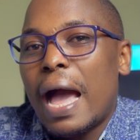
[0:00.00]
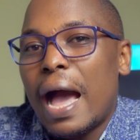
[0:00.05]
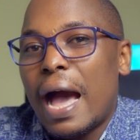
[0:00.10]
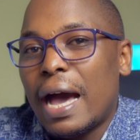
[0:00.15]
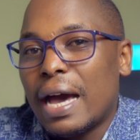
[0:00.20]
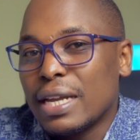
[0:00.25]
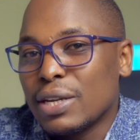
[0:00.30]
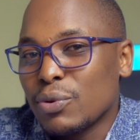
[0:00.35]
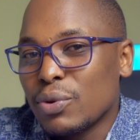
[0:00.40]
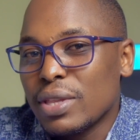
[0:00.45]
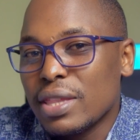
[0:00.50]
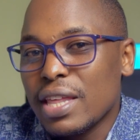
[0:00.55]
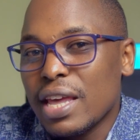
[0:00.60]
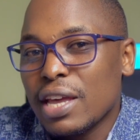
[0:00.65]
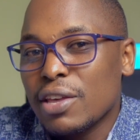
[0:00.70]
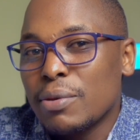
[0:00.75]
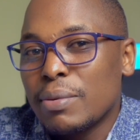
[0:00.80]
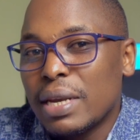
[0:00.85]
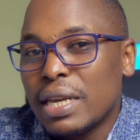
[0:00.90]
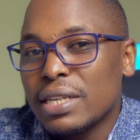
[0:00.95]
And when they
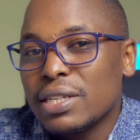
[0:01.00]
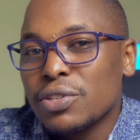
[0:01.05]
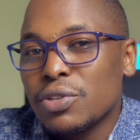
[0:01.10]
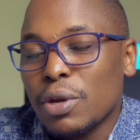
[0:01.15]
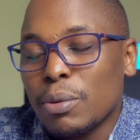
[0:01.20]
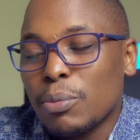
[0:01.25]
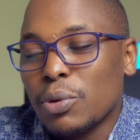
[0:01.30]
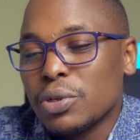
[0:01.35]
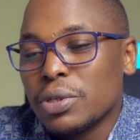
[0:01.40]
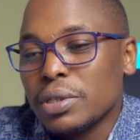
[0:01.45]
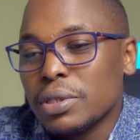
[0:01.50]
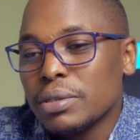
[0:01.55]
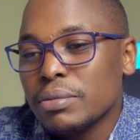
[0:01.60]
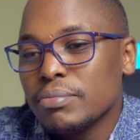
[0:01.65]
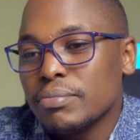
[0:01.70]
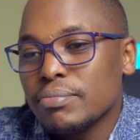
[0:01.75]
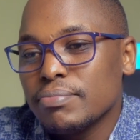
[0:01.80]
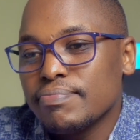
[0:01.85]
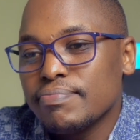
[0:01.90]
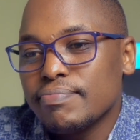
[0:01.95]
accumulate in your body,
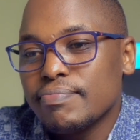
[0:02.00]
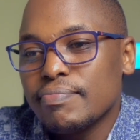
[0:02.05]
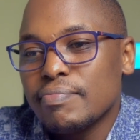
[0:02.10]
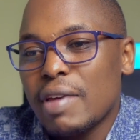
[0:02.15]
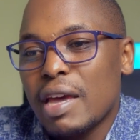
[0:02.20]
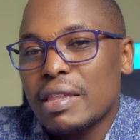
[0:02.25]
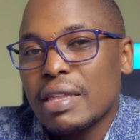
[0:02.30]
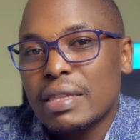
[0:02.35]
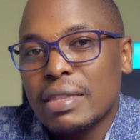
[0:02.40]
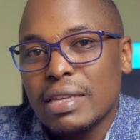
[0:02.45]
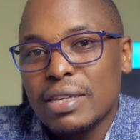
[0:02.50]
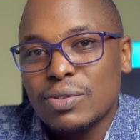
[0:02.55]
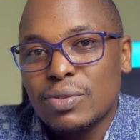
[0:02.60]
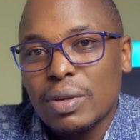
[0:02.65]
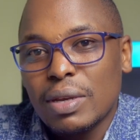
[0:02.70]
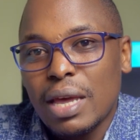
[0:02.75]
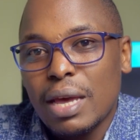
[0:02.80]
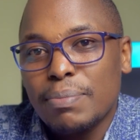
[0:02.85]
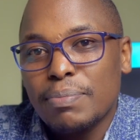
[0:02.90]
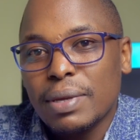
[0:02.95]
other things
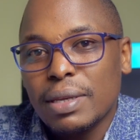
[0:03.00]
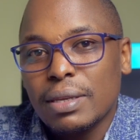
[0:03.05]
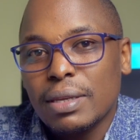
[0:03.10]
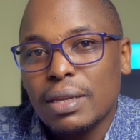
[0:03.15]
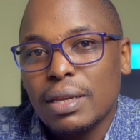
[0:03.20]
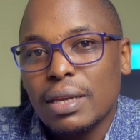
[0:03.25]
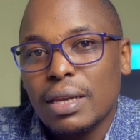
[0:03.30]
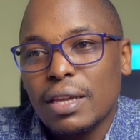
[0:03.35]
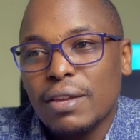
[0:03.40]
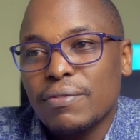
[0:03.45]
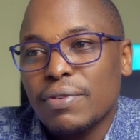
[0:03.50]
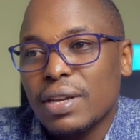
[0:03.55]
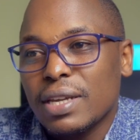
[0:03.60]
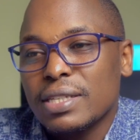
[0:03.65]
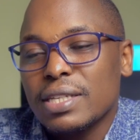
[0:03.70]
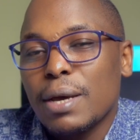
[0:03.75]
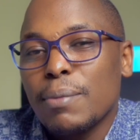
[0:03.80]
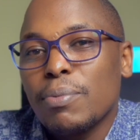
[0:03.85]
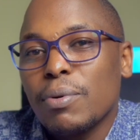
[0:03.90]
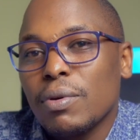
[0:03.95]
will happen. Like for
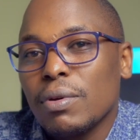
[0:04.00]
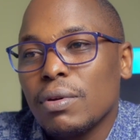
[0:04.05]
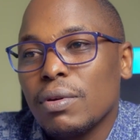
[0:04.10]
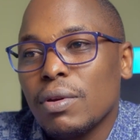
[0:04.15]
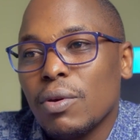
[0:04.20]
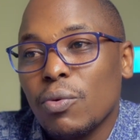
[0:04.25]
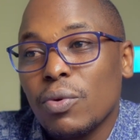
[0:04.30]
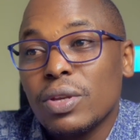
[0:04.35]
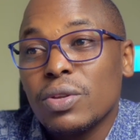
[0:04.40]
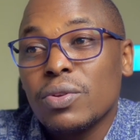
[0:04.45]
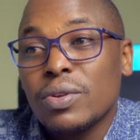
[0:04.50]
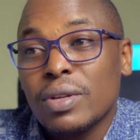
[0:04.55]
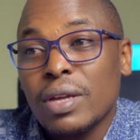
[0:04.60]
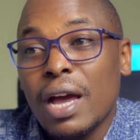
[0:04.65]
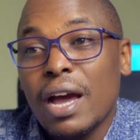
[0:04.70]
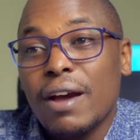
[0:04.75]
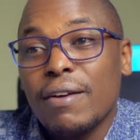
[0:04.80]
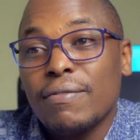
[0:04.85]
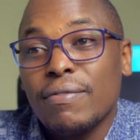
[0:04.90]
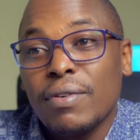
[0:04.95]
example, when you
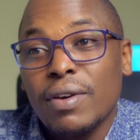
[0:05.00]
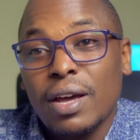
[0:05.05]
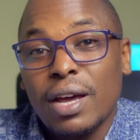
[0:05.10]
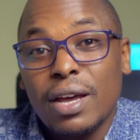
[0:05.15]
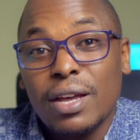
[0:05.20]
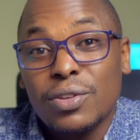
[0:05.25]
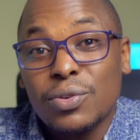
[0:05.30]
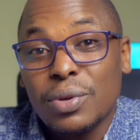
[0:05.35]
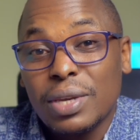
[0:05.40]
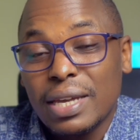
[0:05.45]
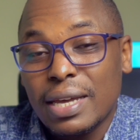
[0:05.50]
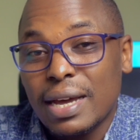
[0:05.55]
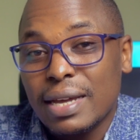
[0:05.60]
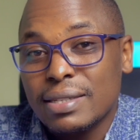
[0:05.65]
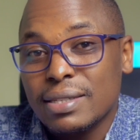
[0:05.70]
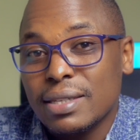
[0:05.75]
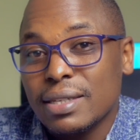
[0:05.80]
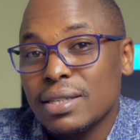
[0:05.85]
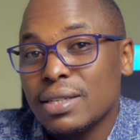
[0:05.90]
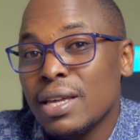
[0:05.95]
have uric
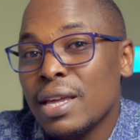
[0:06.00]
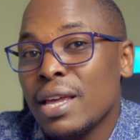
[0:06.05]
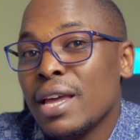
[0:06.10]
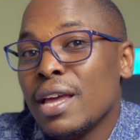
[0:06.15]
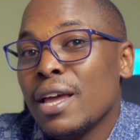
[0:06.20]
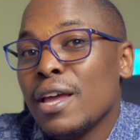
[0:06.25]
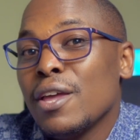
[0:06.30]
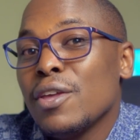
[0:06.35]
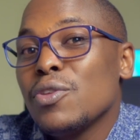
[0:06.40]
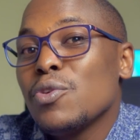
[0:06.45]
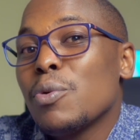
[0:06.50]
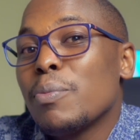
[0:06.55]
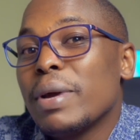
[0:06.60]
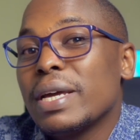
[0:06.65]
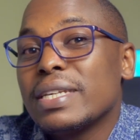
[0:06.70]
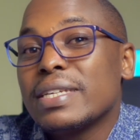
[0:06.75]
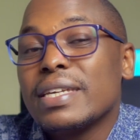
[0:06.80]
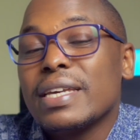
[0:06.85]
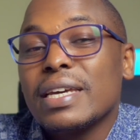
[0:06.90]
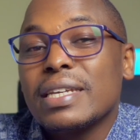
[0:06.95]
acid, you
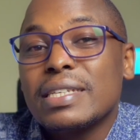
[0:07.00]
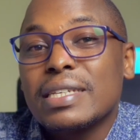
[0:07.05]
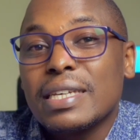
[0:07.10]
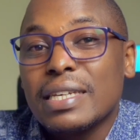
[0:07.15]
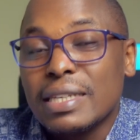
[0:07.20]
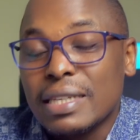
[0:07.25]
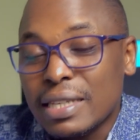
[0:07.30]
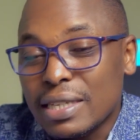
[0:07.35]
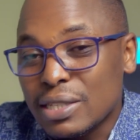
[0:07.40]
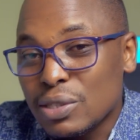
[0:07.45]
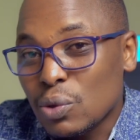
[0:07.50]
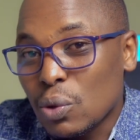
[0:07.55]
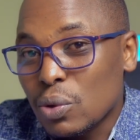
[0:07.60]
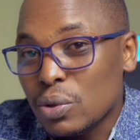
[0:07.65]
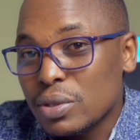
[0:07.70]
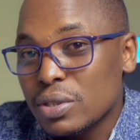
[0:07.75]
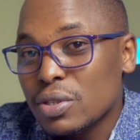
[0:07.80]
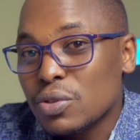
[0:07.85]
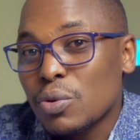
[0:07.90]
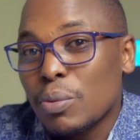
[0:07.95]
might get kidney
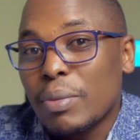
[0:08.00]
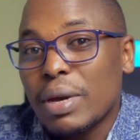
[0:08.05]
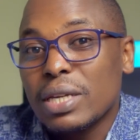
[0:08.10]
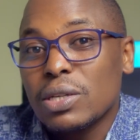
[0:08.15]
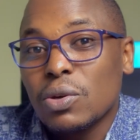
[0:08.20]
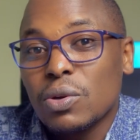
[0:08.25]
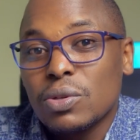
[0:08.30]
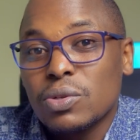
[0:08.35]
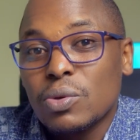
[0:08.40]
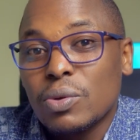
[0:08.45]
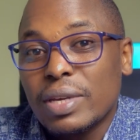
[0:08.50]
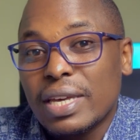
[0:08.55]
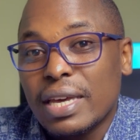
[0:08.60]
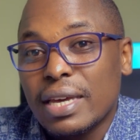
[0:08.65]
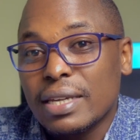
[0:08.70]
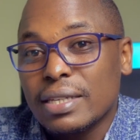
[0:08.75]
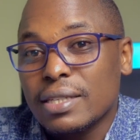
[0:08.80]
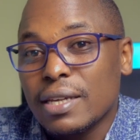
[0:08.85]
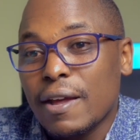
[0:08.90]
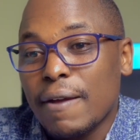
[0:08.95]
stones. You might also
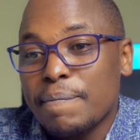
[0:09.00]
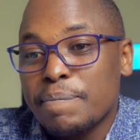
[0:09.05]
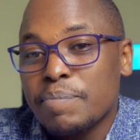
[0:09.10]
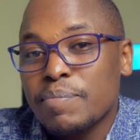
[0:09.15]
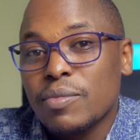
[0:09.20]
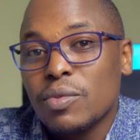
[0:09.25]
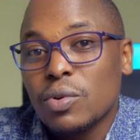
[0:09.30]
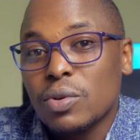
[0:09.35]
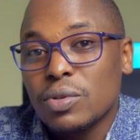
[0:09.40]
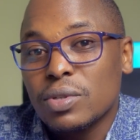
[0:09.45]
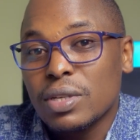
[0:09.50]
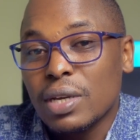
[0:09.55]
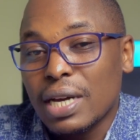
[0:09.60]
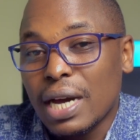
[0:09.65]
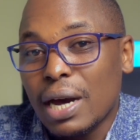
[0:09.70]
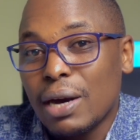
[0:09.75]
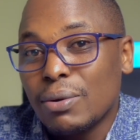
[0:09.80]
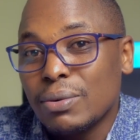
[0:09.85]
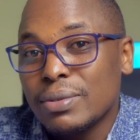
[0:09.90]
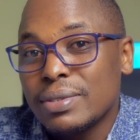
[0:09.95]
get those
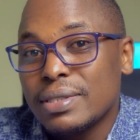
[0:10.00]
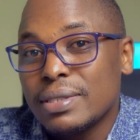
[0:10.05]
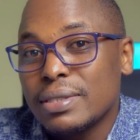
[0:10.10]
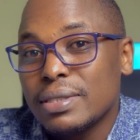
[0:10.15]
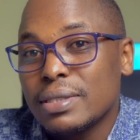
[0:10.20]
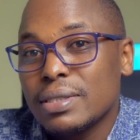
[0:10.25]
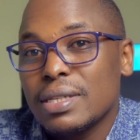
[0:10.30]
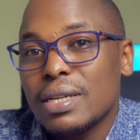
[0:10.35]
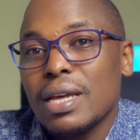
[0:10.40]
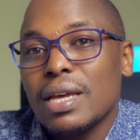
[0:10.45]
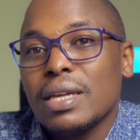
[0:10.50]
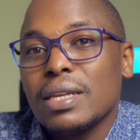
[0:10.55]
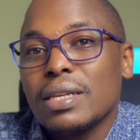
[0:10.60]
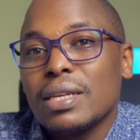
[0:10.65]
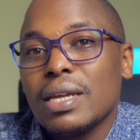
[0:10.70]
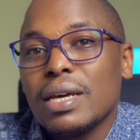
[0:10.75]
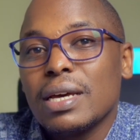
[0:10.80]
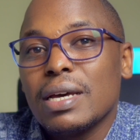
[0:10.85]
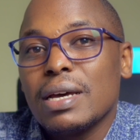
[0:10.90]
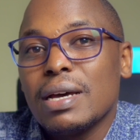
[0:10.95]
gouts
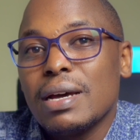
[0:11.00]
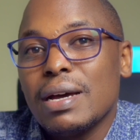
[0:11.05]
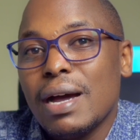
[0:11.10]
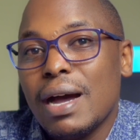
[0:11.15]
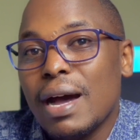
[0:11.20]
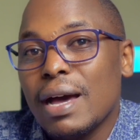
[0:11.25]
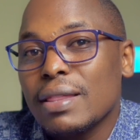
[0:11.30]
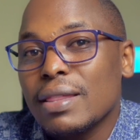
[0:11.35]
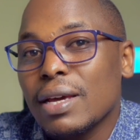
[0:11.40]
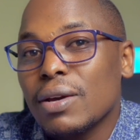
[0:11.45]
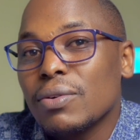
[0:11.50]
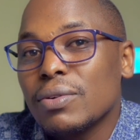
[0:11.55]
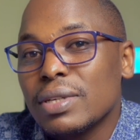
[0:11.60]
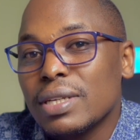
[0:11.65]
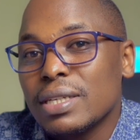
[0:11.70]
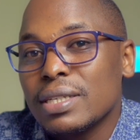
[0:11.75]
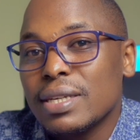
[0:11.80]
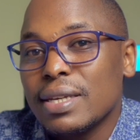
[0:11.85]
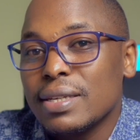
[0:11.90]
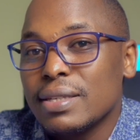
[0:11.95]
and other
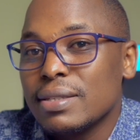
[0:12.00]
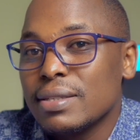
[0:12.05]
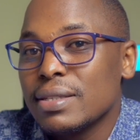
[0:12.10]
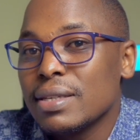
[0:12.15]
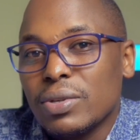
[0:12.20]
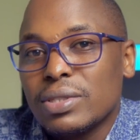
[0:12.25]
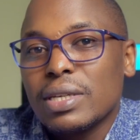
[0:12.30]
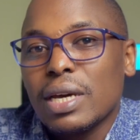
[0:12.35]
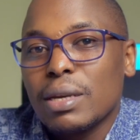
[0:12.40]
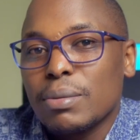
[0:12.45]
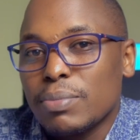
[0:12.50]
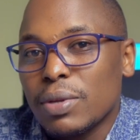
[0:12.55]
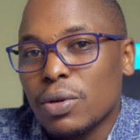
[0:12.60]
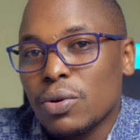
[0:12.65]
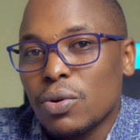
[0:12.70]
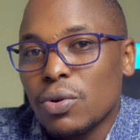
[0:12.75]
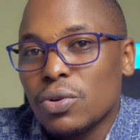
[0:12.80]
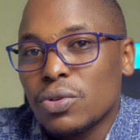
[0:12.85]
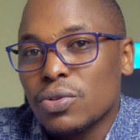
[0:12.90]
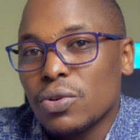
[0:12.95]
conditions which are
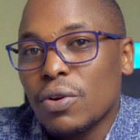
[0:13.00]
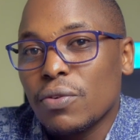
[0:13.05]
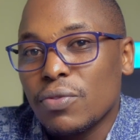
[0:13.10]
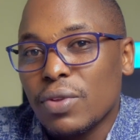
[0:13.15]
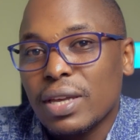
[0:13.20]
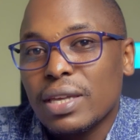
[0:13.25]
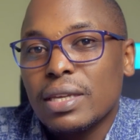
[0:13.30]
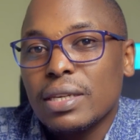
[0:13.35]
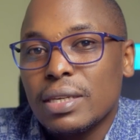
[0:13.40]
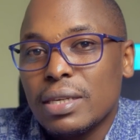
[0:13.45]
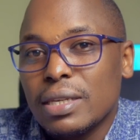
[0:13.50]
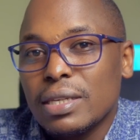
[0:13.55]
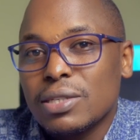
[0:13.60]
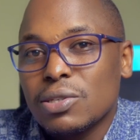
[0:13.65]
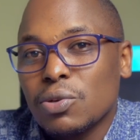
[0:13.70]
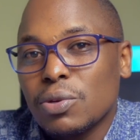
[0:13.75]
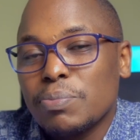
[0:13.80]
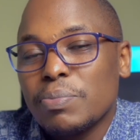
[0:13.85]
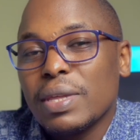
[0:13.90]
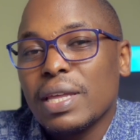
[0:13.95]
because of your kidneys
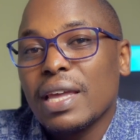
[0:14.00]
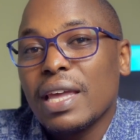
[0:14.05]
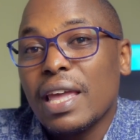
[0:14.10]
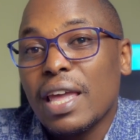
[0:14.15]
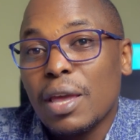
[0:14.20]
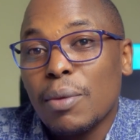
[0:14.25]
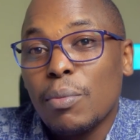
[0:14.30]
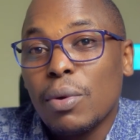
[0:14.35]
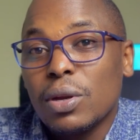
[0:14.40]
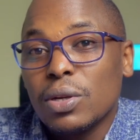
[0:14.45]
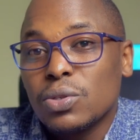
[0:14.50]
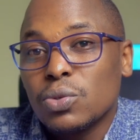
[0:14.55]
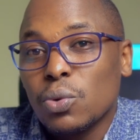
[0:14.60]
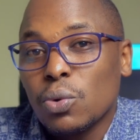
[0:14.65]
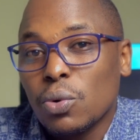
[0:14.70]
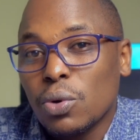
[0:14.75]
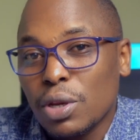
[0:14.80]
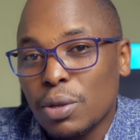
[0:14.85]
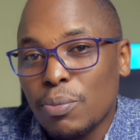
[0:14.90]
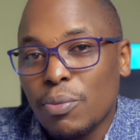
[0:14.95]
not being able
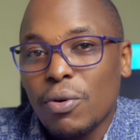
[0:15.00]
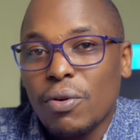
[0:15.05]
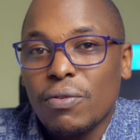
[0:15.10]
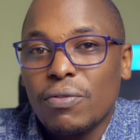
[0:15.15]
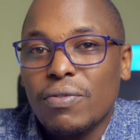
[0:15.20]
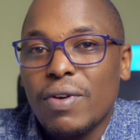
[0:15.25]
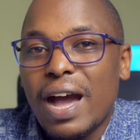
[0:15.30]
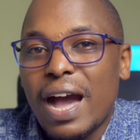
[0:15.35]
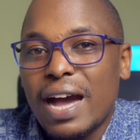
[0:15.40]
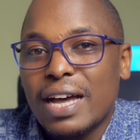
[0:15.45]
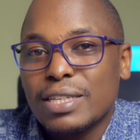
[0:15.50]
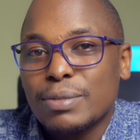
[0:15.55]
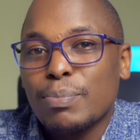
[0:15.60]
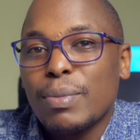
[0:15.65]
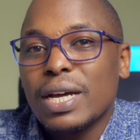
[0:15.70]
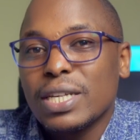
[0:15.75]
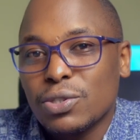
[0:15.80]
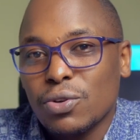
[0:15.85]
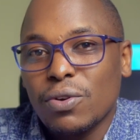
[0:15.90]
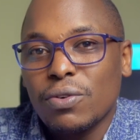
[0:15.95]
to remove as
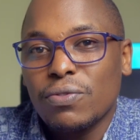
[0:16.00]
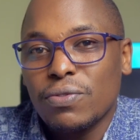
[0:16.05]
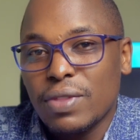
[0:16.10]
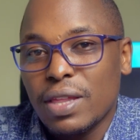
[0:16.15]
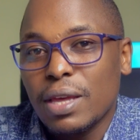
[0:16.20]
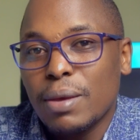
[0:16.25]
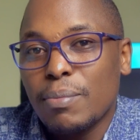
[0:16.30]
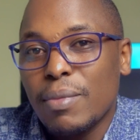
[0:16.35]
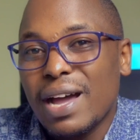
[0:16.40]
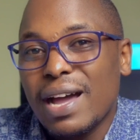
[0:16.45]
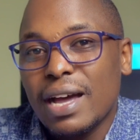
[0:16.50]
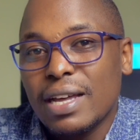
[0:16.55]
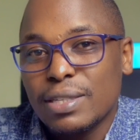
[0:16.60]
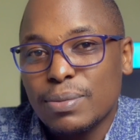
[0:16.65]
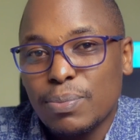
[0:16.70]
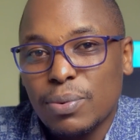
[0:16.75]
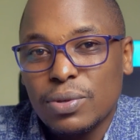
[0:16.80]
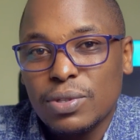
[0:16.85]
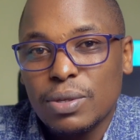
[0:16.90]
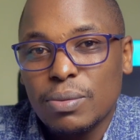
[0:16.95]
much of them
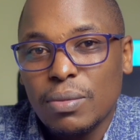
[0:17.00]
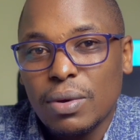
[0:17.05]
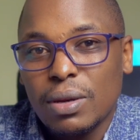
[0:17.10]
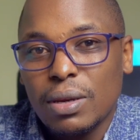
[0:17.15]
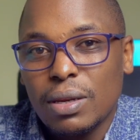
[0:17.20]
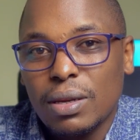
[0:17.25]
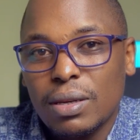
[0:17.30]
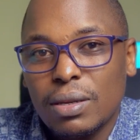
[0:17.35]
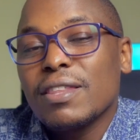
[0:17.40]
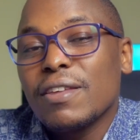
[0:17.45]
as possible.